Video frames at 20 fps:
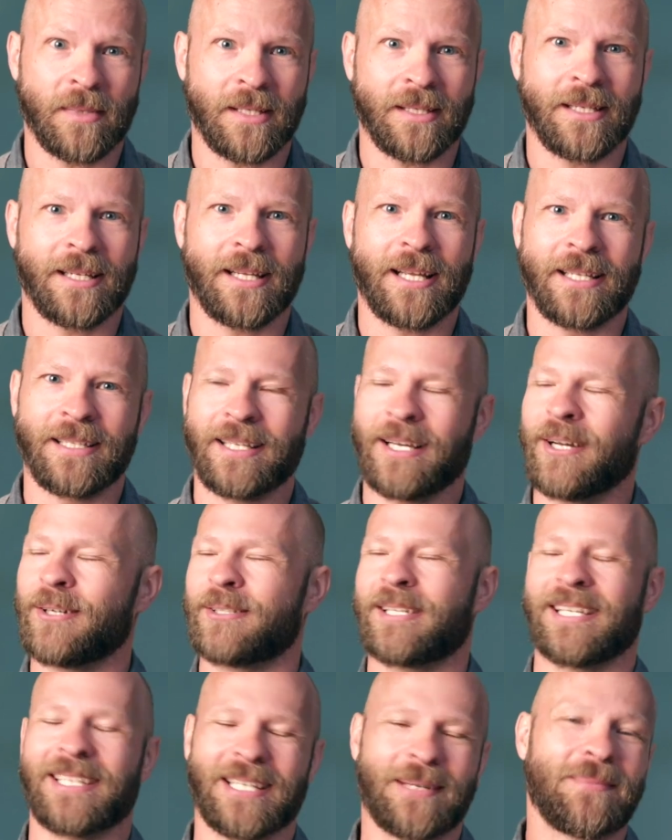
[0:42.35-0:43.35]
And, and
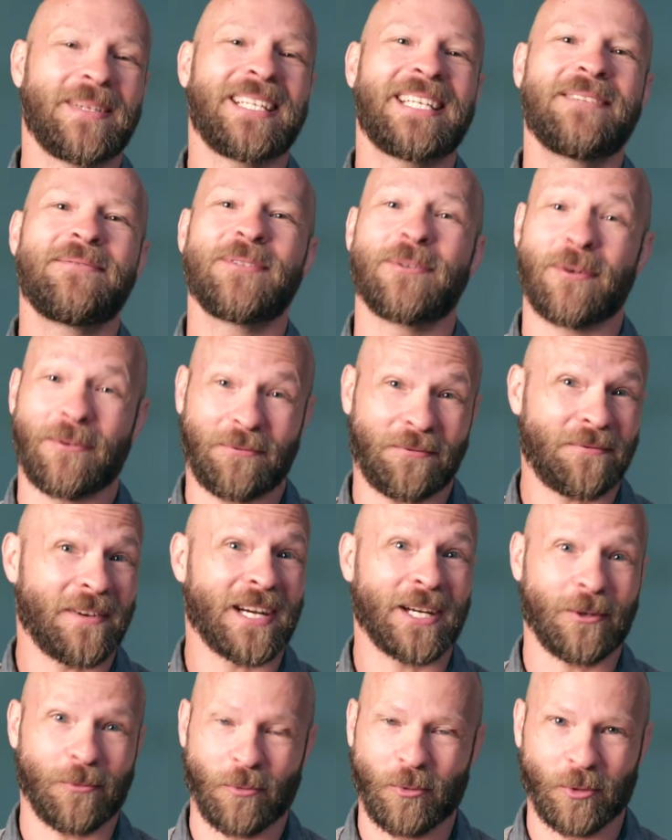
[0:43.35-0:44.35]
okay, let me give you a
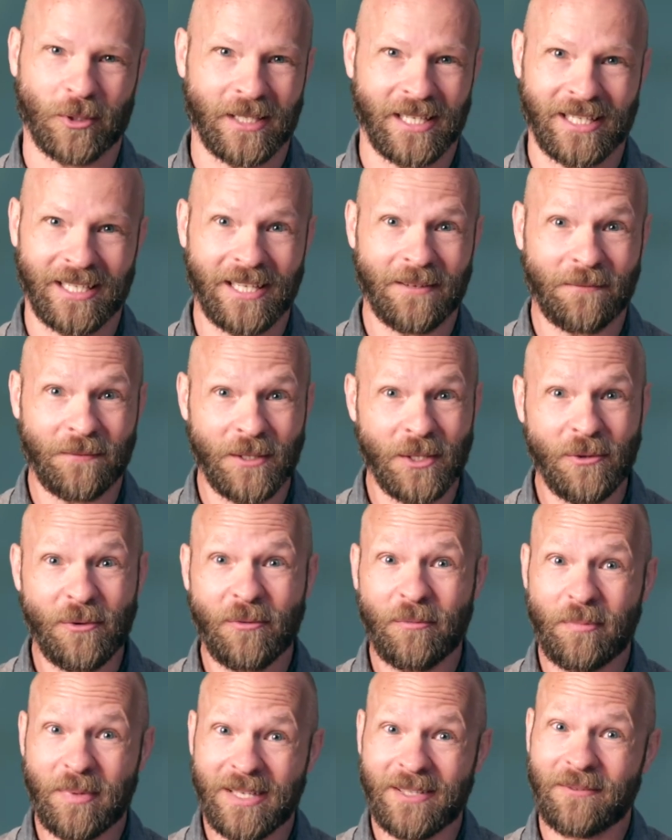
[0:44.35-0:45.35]
fair warning. If
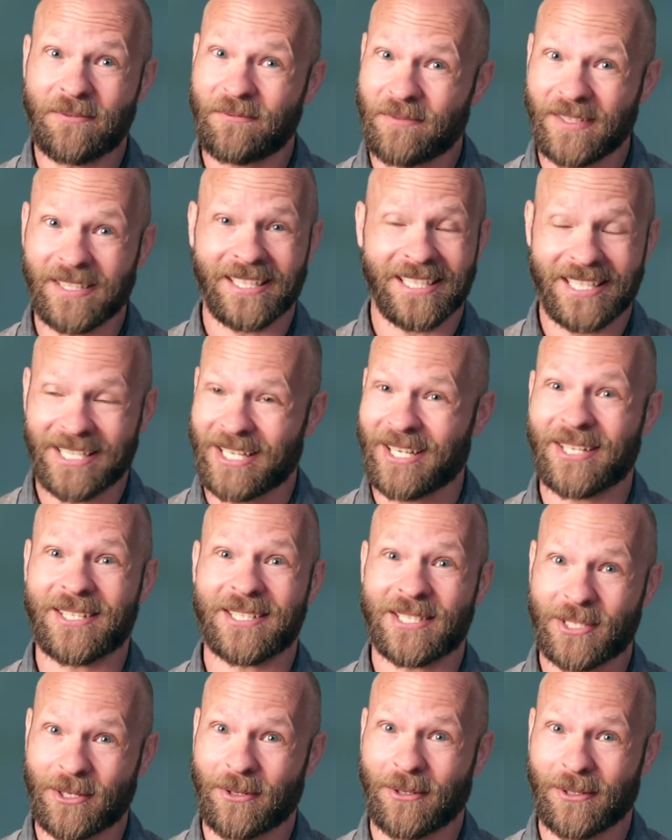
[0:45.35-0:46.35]
you've been feeling
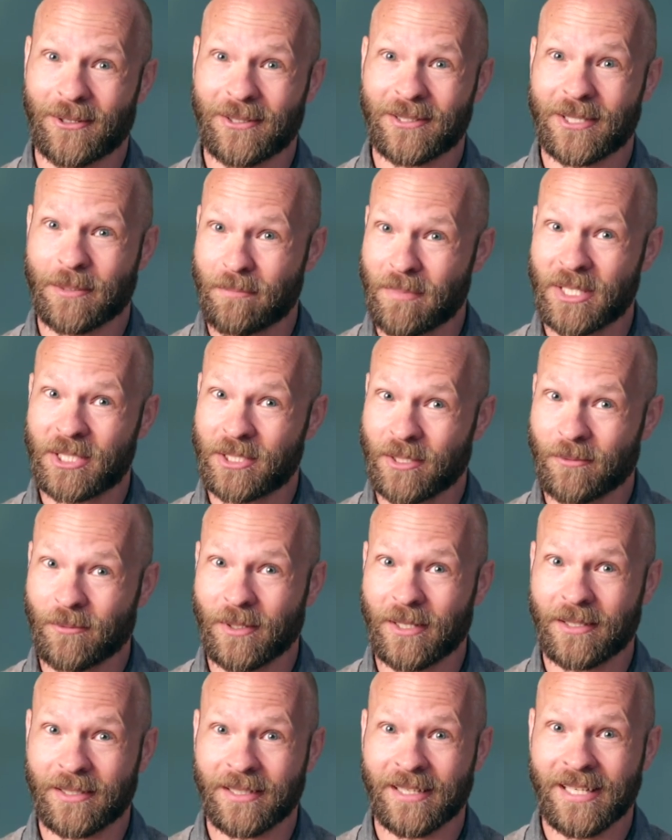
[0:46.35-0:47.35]
God's call to mission
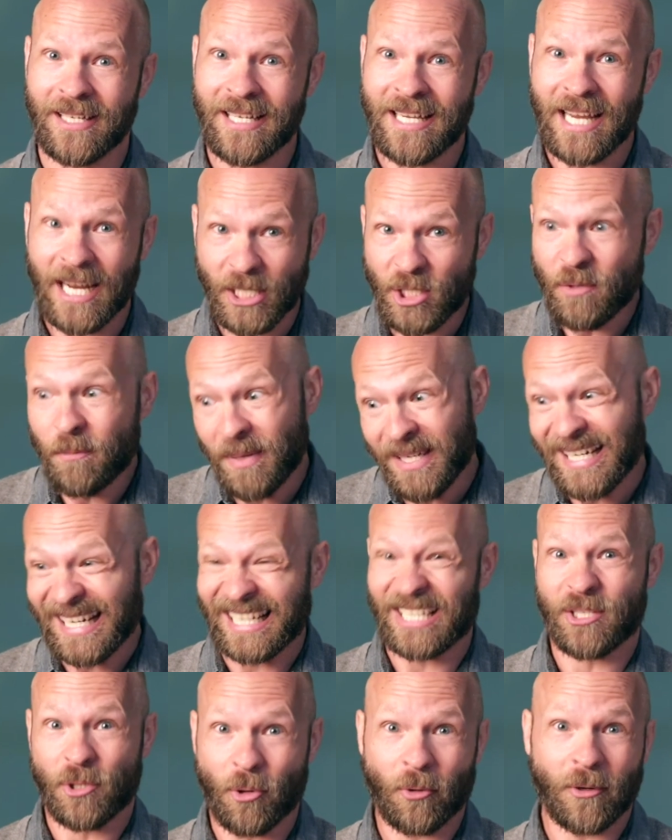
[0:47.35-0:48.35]
work and you've been
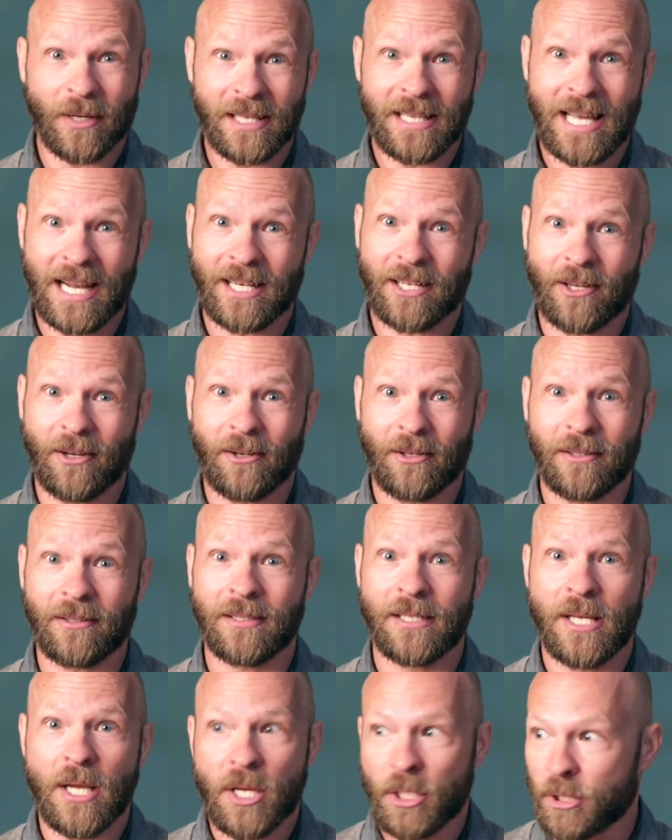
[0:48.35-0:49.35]
ignoring that call,
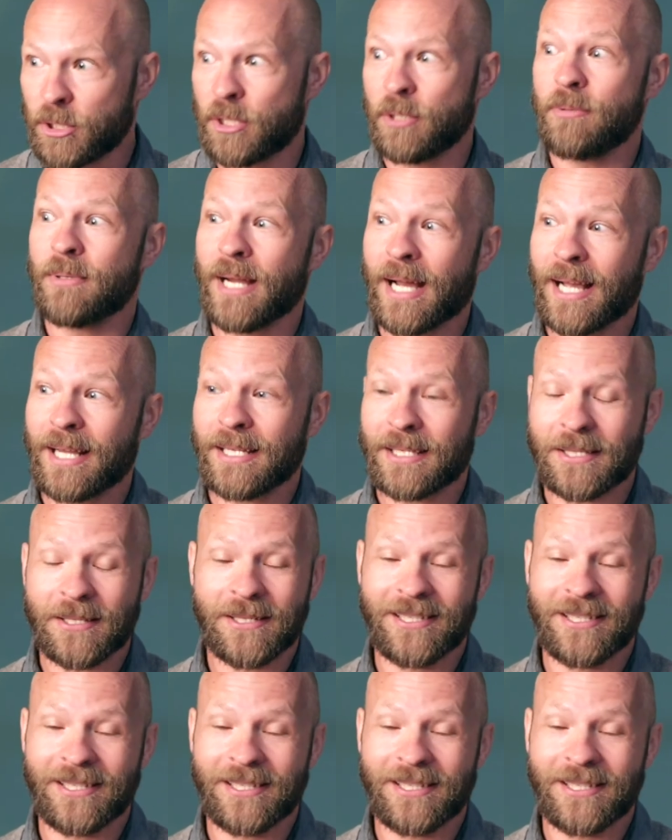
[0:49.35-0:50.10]
do not,